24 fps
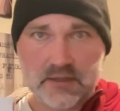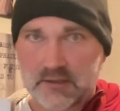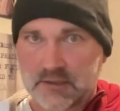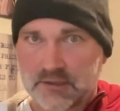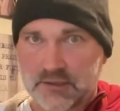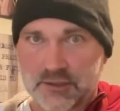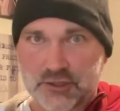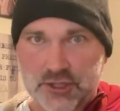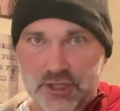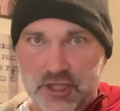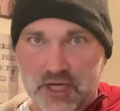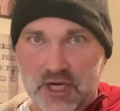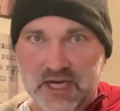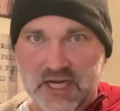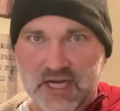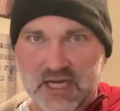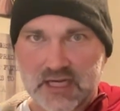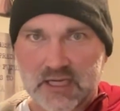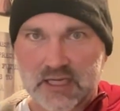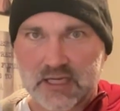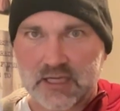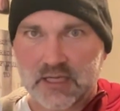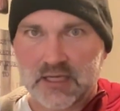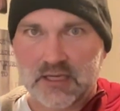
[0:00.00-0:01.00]
Shocking.
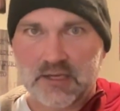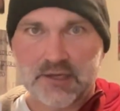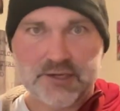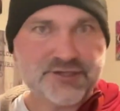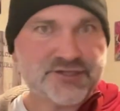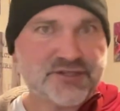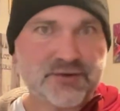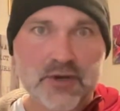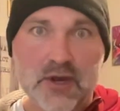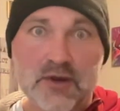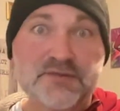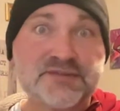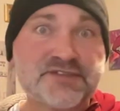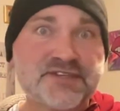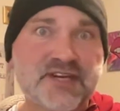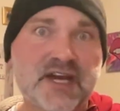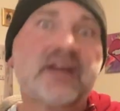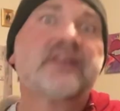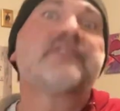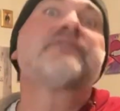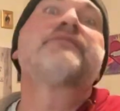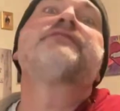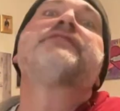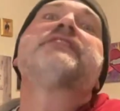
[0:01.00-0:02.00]
So no side
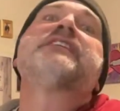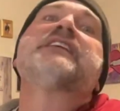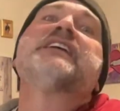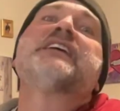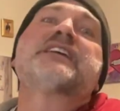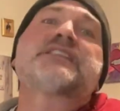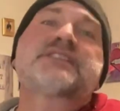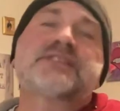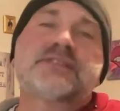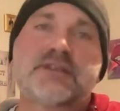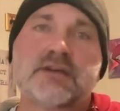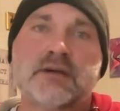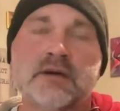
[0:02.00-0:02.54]
effects.